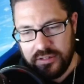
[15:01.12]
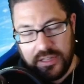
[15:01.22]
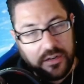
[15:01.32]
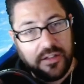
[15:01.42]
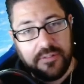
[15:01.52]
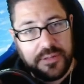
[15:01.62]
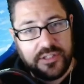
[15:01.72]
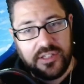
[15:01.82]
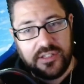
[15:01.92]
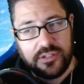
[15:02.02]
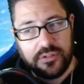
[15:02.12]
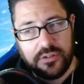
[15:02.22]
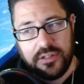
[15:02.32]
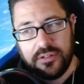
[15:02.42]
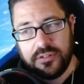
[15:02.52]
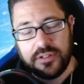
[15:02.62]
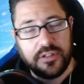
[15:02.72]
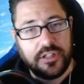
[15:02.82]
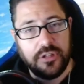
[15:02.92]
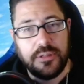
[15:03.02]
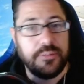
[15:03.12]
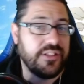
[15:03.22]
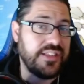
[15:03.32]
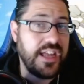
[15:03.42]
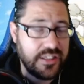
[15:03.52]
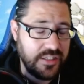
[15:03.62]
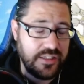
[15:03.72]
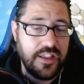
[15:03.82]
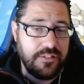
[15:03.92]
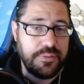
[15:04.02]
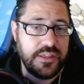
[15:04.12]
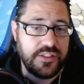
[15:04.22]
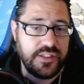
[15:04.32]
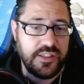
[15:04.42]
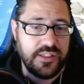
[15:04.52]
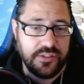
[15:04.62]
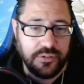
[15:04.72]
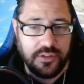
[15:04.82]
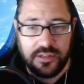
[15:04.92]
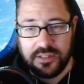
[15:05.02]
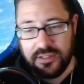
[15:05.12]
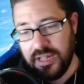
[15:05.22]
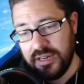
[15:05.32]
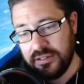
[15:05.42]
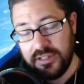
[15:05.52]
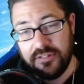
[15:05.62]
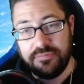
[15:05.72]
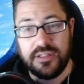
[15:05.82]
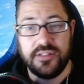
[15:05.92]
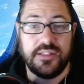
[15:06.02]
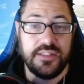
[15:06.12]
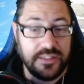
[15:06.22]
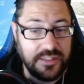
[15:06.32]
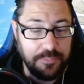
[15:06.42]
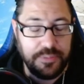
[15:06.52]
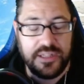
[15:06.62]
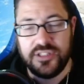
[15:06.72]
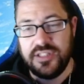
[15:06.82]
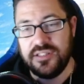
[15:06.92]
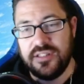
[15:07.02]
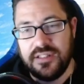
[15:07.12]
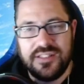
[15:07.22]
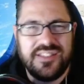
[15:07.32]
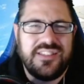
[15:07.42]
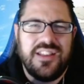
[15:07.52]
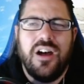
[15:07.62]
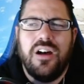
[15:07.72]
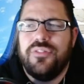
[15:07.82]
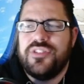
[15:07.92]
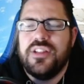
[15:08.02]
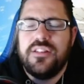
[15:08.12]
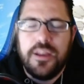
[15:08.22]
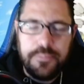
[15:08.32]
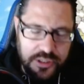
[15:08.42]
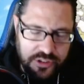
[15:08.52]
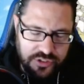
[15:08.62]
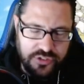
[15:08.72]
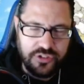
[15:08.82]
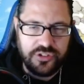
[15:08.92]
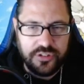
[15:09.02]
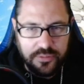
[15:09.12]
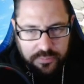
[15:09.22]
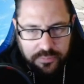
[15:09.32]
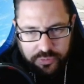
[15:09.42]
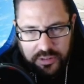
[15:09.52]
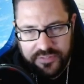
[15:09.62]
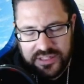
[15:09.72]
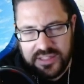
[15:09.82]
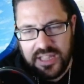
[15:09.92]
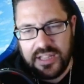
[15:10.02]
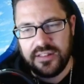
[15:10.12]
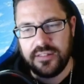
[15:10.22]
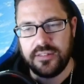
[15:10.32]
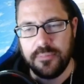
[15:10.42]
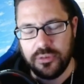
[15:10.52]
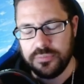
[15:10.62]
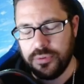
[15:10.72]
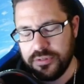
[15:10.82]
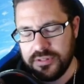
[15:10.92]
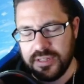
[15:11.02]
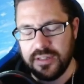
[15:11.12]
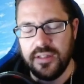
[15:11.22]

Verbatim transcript: don't have PGs, or either they're going to kill me because I didn't have PGs, or I can kind of live because I did get PGs, and then it's just all of a sudden like PGs are just the most relevant thing and the most important thing.